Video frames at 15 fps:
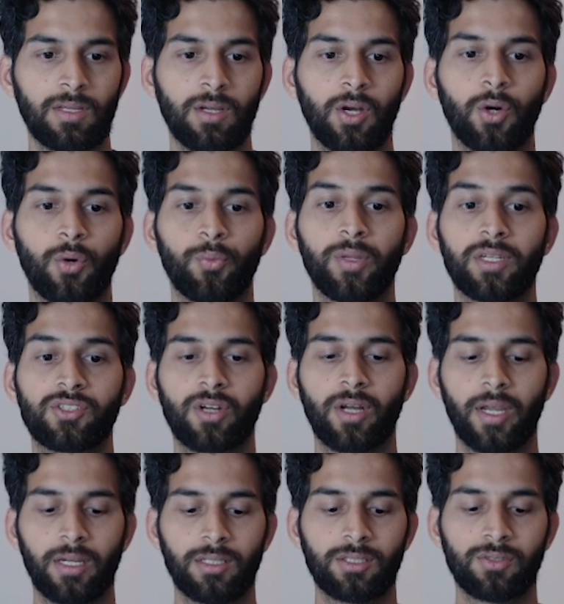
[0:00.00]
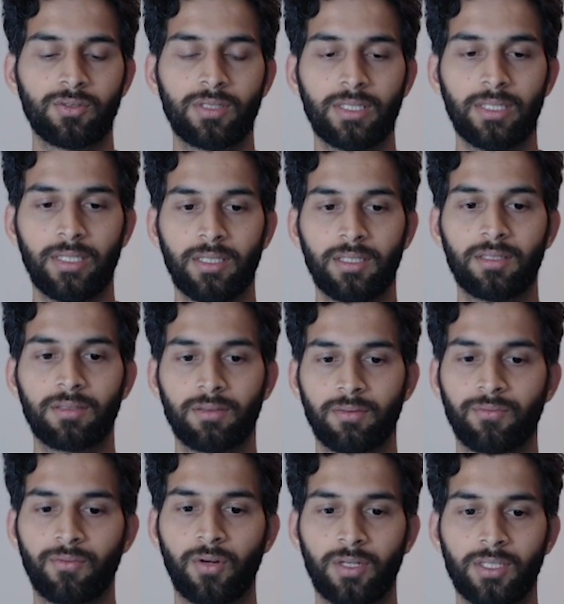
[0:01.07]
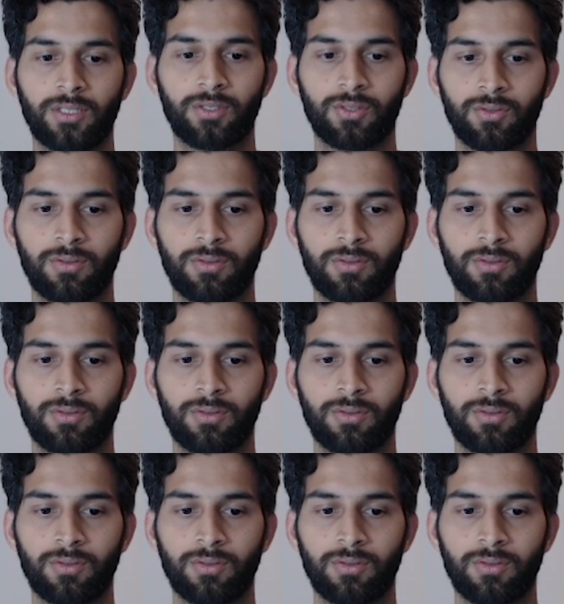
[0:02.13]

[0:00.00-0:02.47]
Oh, we are trying to delete forty-two.